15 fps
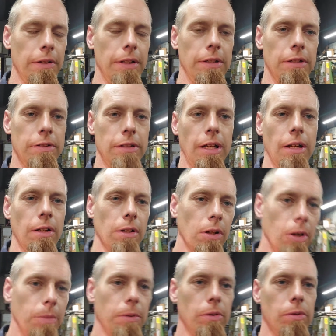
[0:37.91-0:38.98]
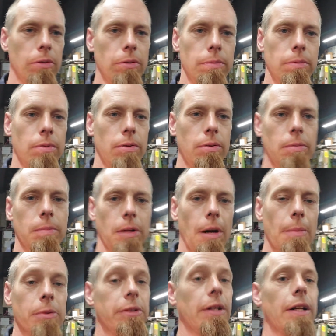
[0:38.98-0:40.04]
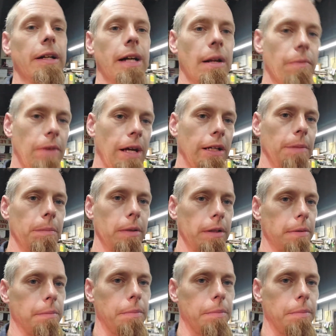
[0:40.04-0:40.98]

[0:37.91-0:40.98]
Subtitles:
It just kind of loped, almost sounded like I had a vacuum leak.